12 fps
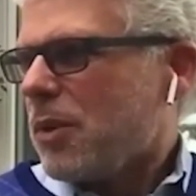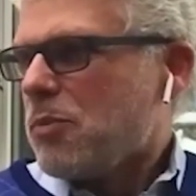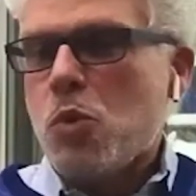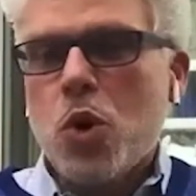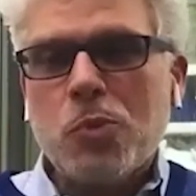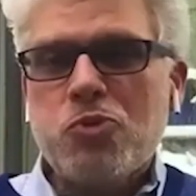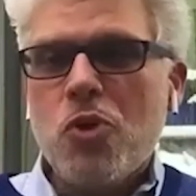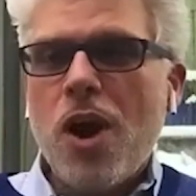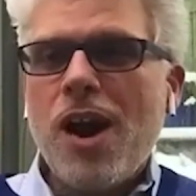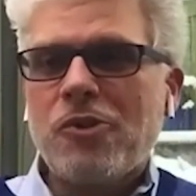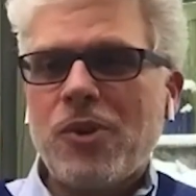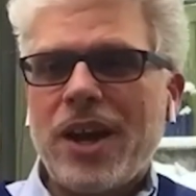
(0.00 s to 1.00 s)
more
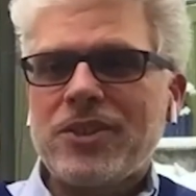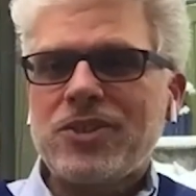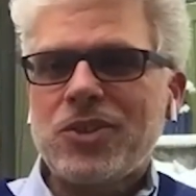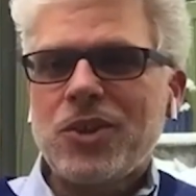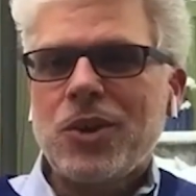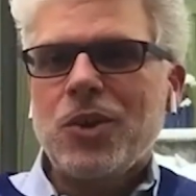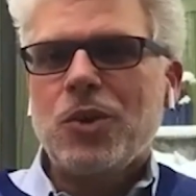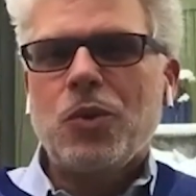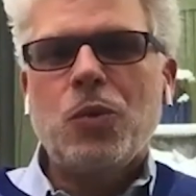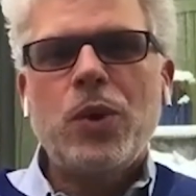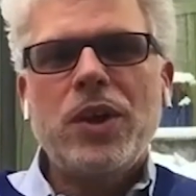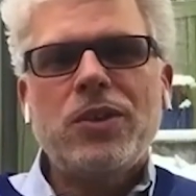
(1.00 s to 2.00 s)
progress
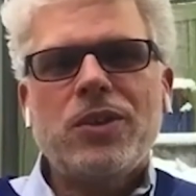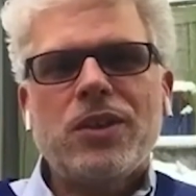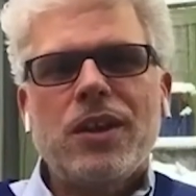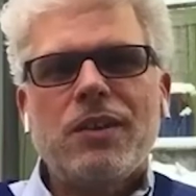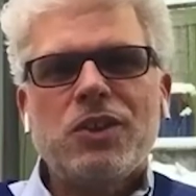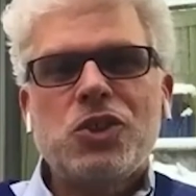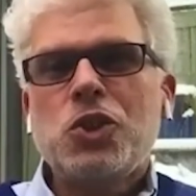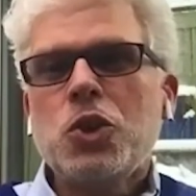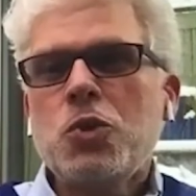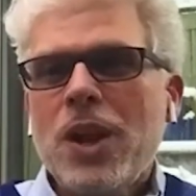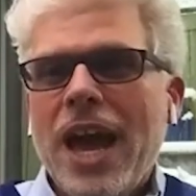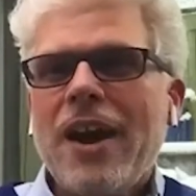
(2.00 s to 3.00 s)
with
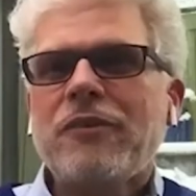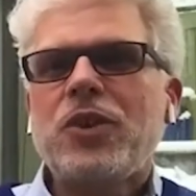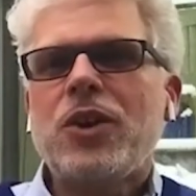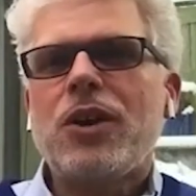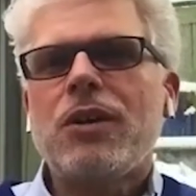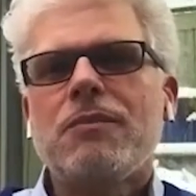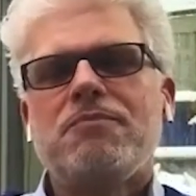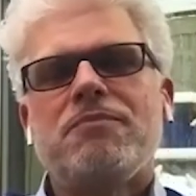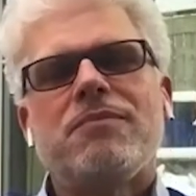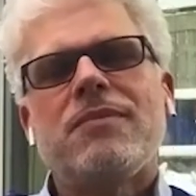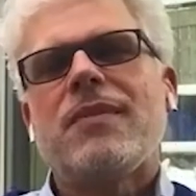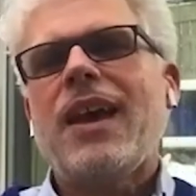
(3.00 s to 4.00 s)
soon after
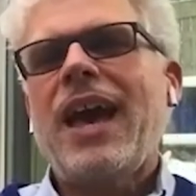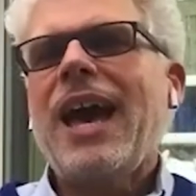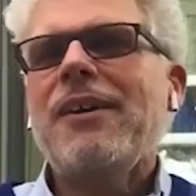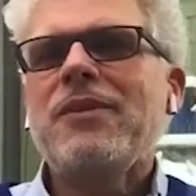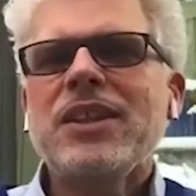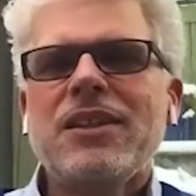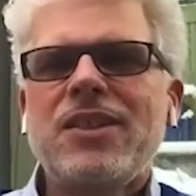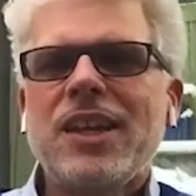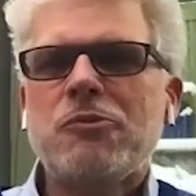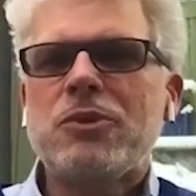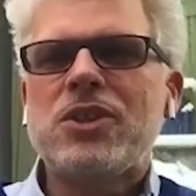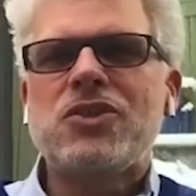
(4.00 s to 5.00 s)
having the
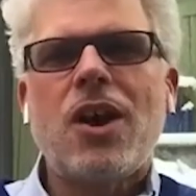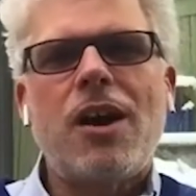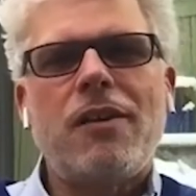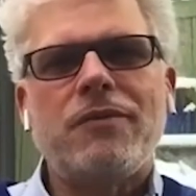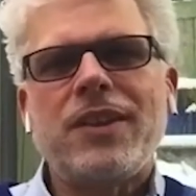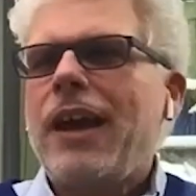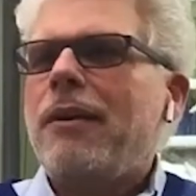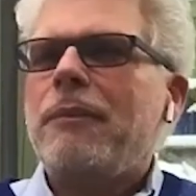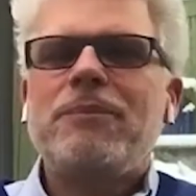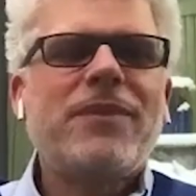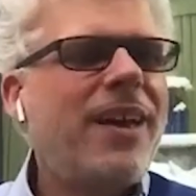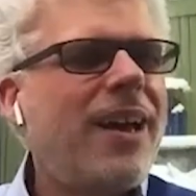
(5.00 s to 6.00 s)
thing resolved.
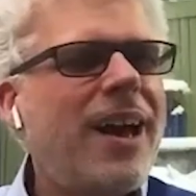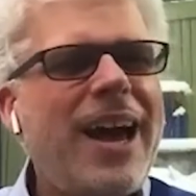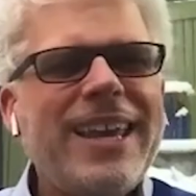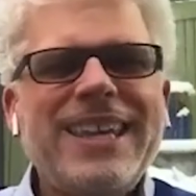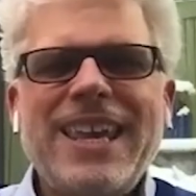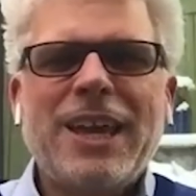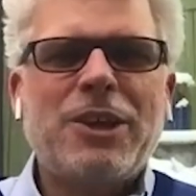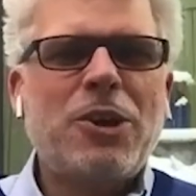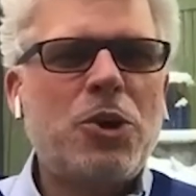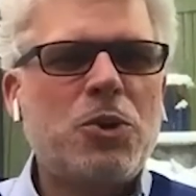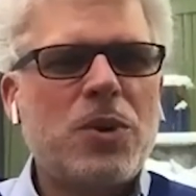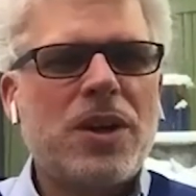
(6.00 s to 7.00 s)
Now, I can't
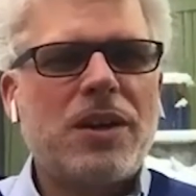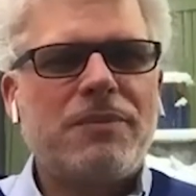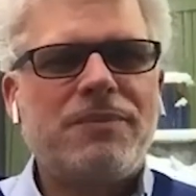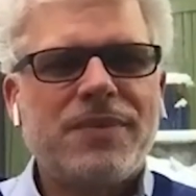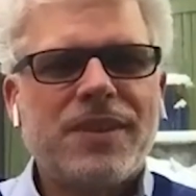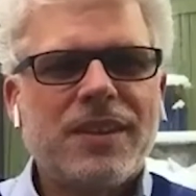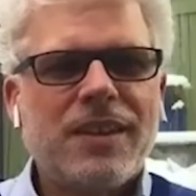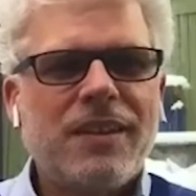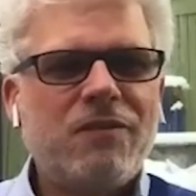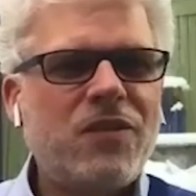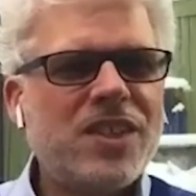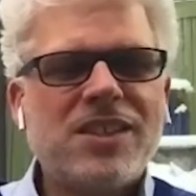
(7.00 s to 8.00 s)
go to a
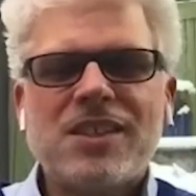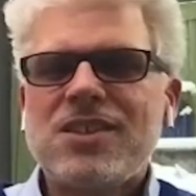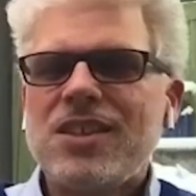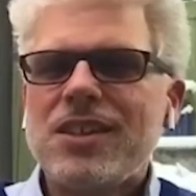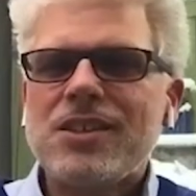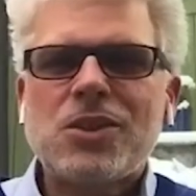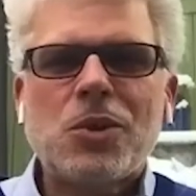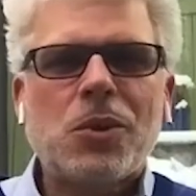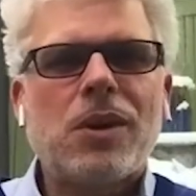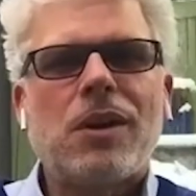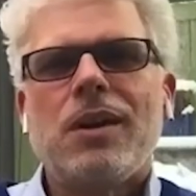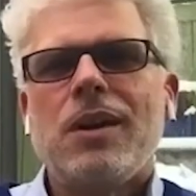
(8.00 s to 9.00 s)
physicist
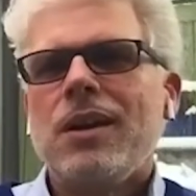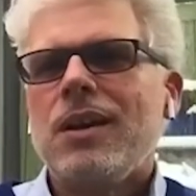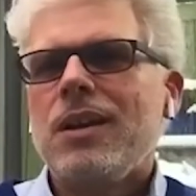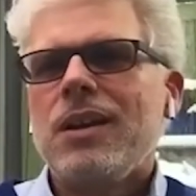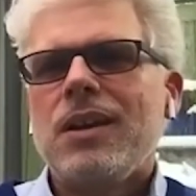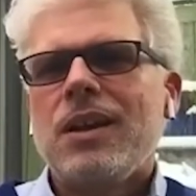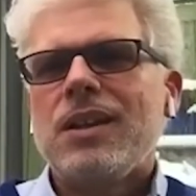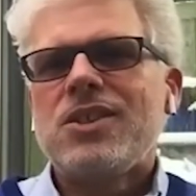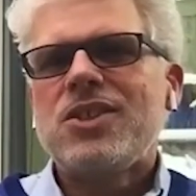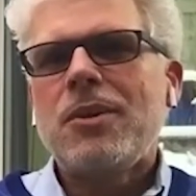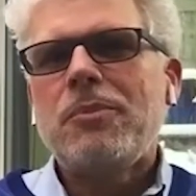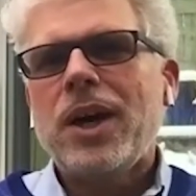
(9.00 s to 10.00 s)
or
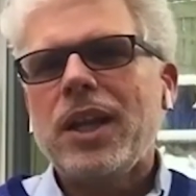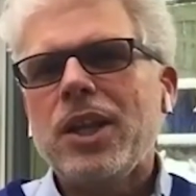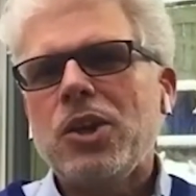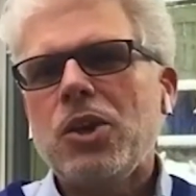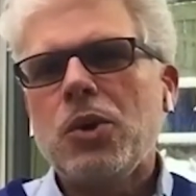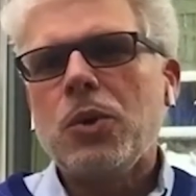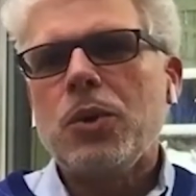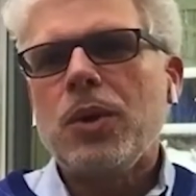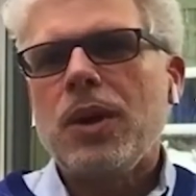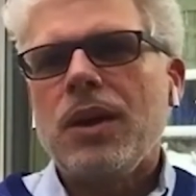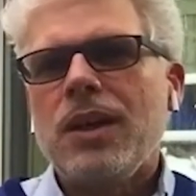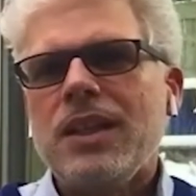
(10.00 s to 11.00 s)
somebody who
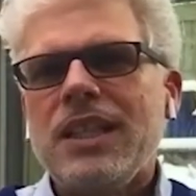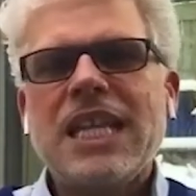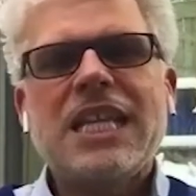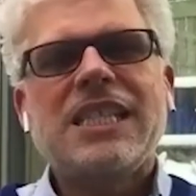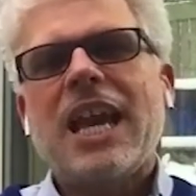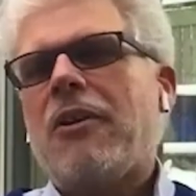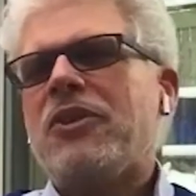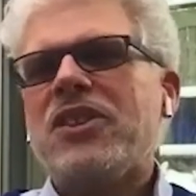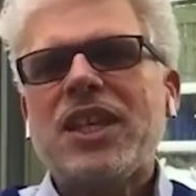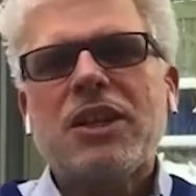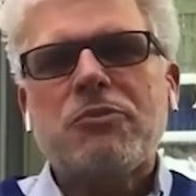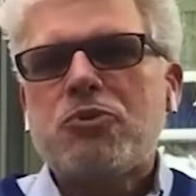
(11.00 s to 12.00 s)
needs
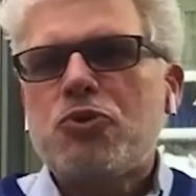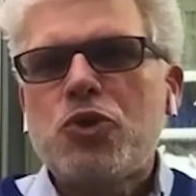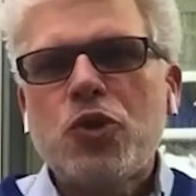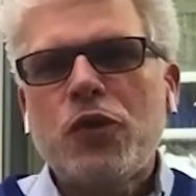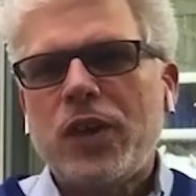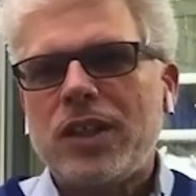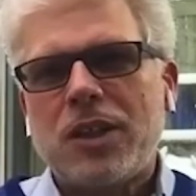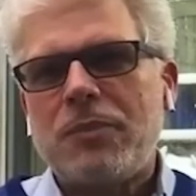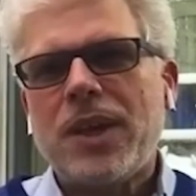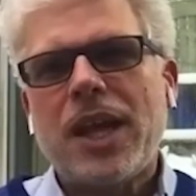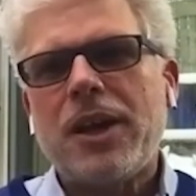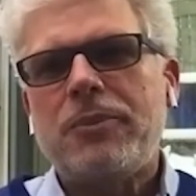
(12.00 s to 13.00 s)
everything proven to
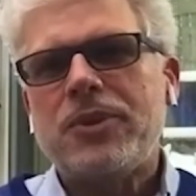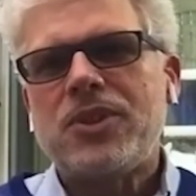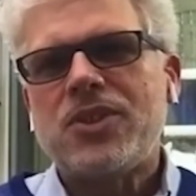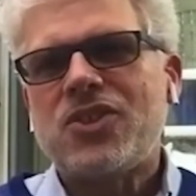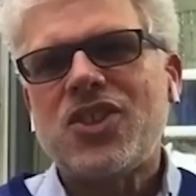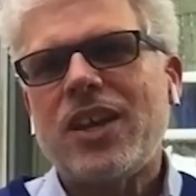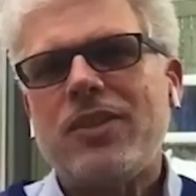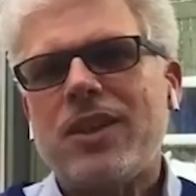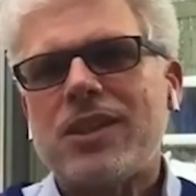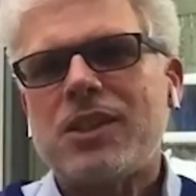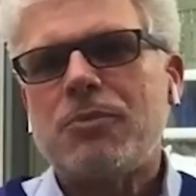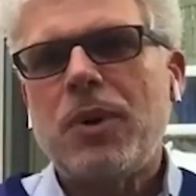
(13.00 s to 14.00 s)
be able to say
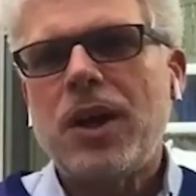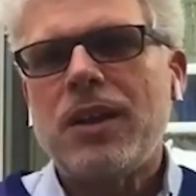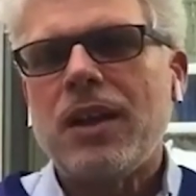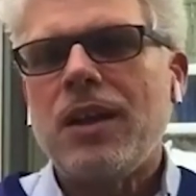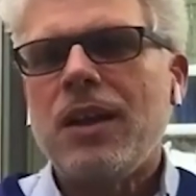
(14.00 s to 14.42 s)
this, but